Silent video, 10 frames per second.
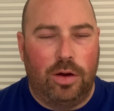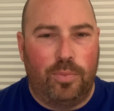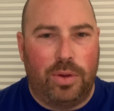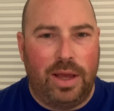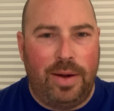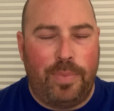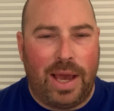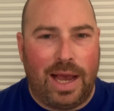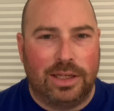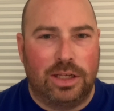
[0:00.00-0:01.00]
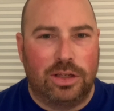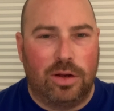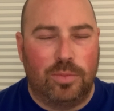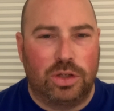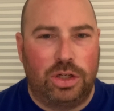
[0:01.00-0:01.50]
playing passes
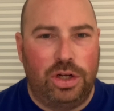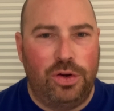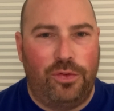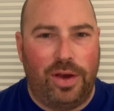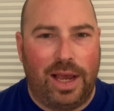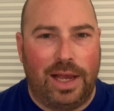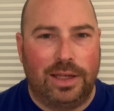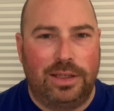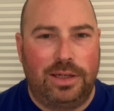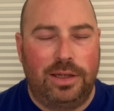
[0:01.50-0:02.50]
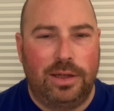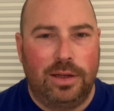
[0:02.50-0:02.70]
almost too fast.